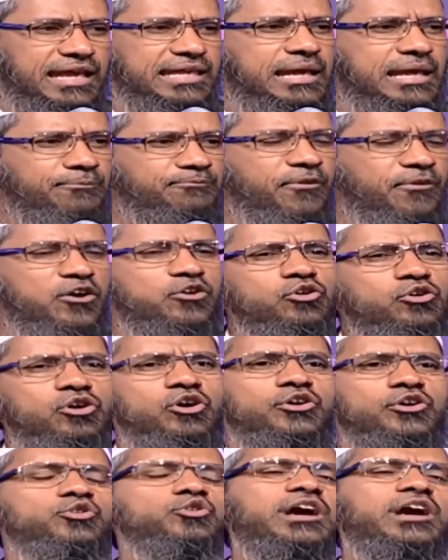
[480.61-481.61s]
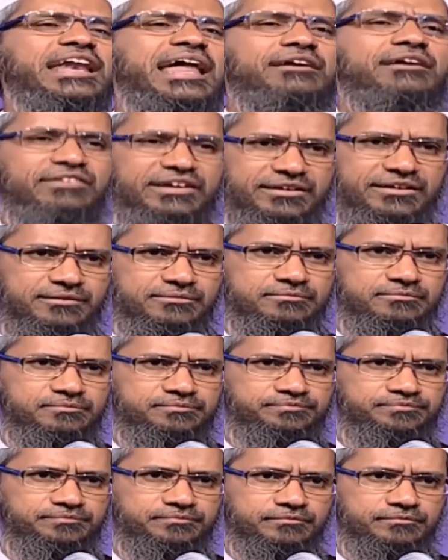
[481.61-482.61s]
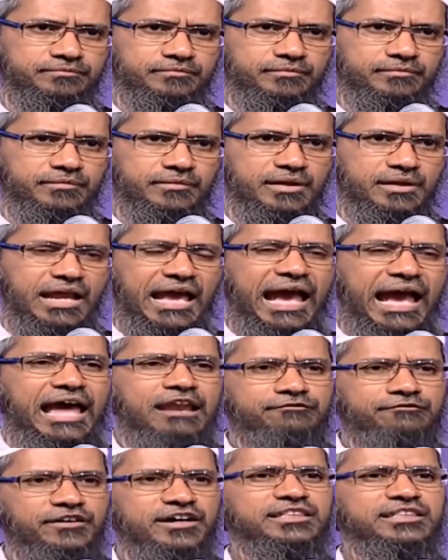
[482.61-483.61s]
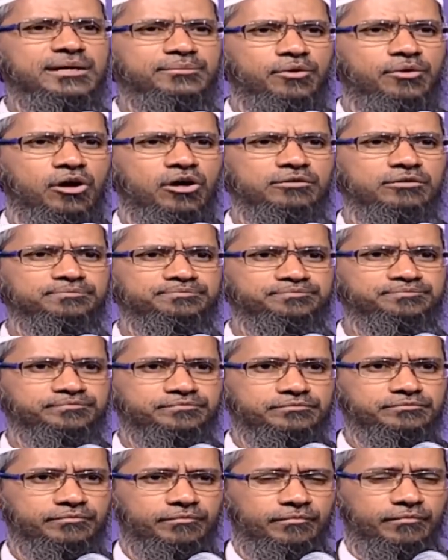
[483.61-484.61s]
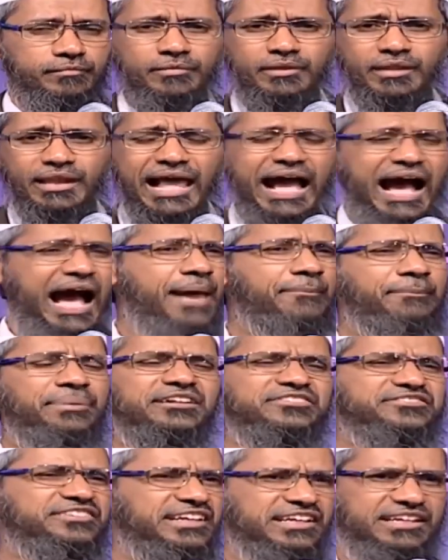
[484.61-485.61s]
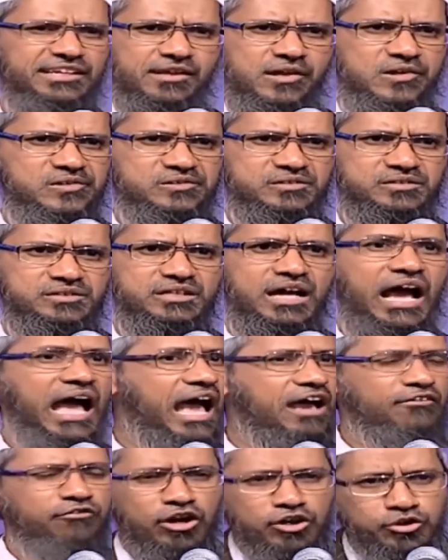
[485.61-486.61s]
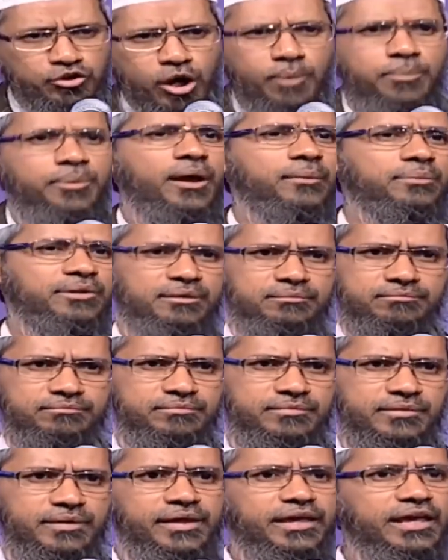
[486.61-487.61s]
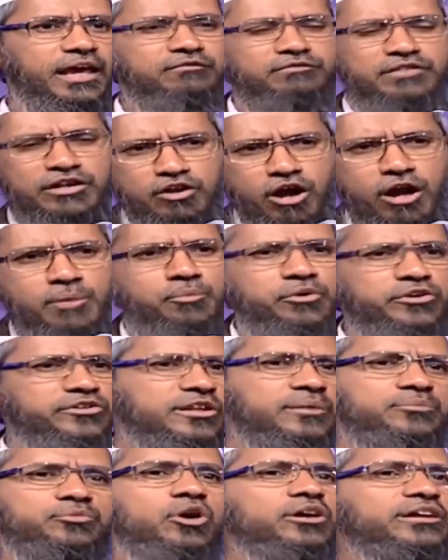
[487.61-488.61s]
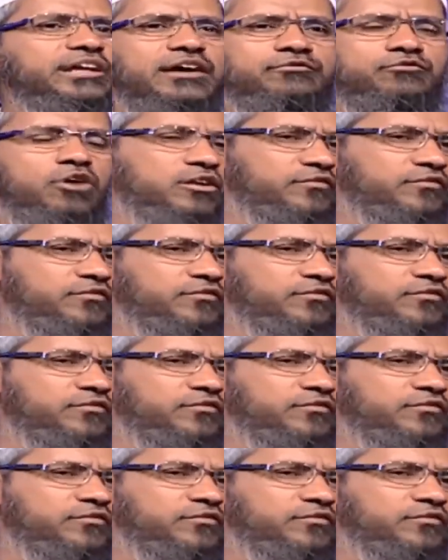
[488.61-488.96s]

tayyab for you, you can have it. And furthermore, I personally have got no problem if the non-Muslim don't have